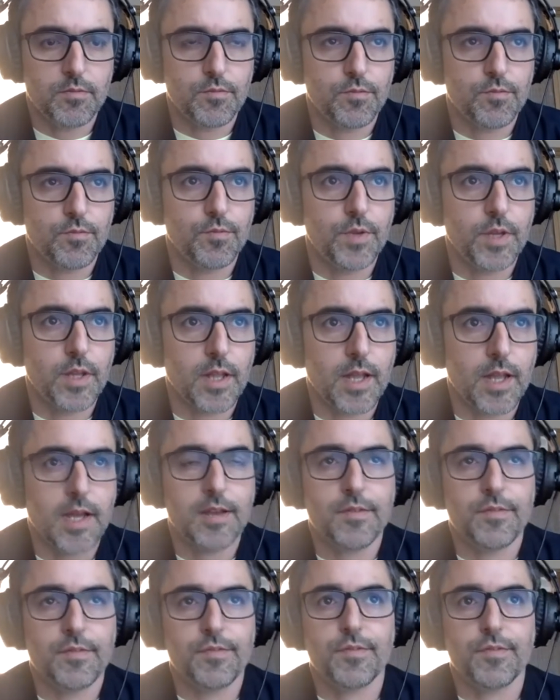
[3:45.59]
real
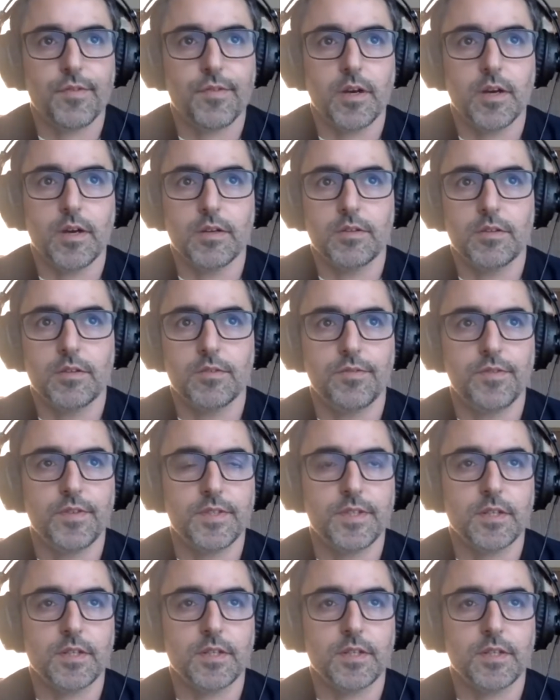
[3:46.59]
life, to
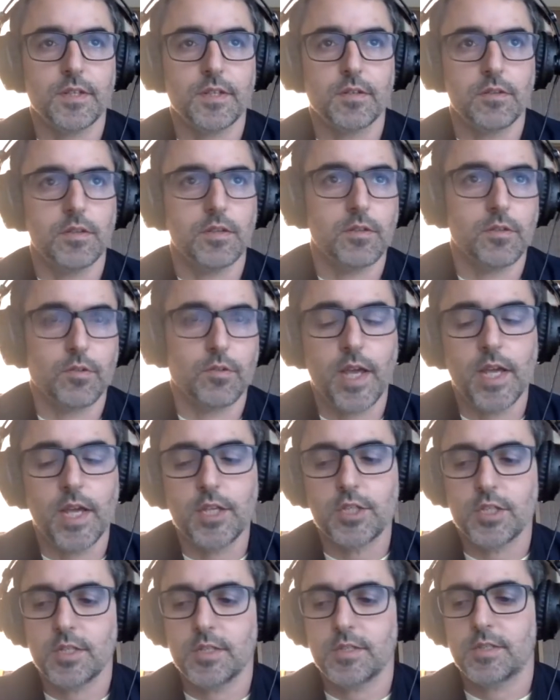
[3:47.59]
physical
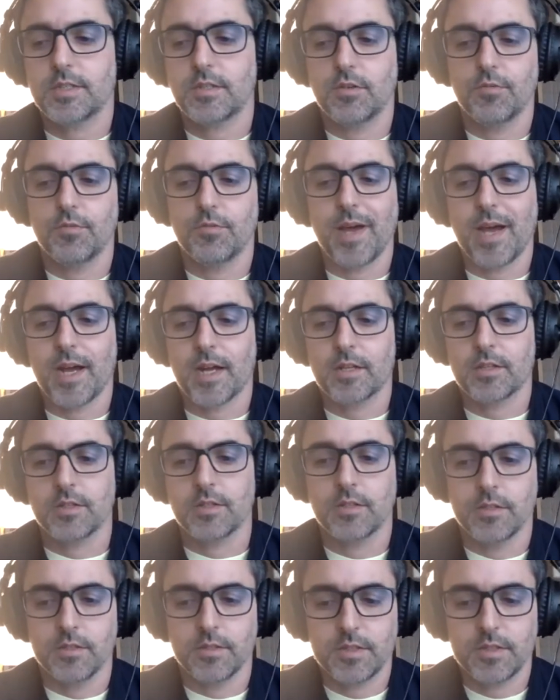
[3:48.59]
locations, go back
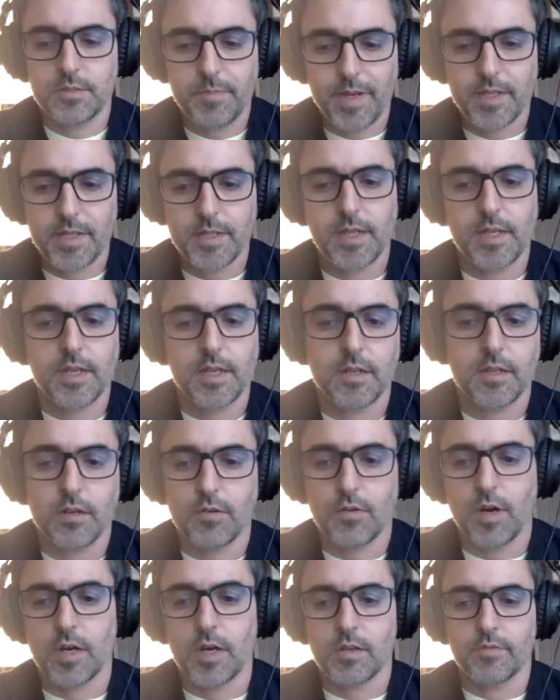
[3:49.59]
to spending,
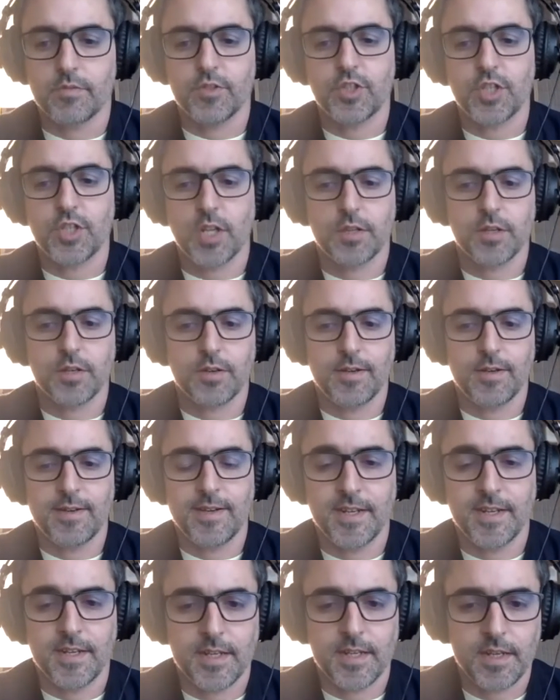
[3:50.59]
go out of
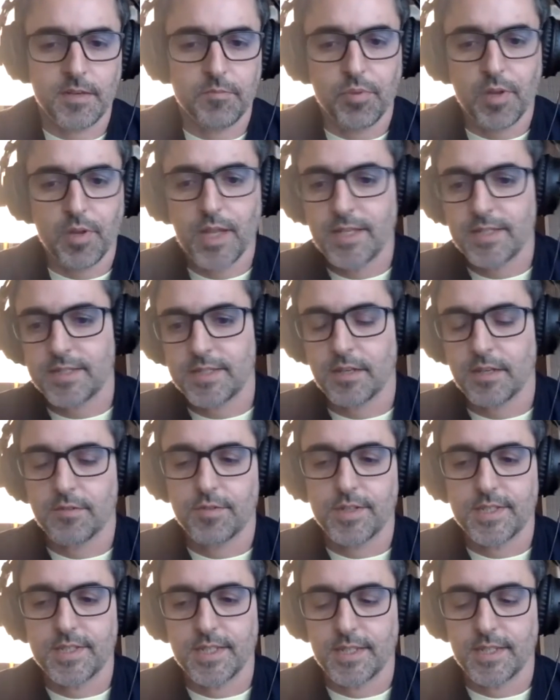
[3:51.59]
sheltering in place,
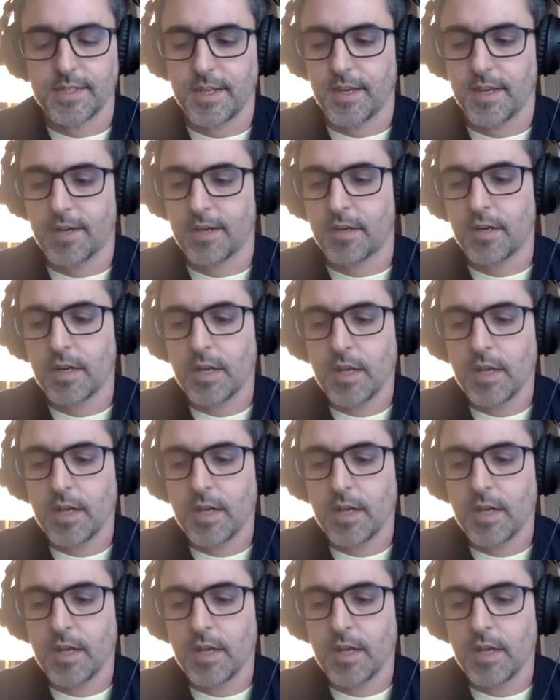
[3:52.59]
increasing their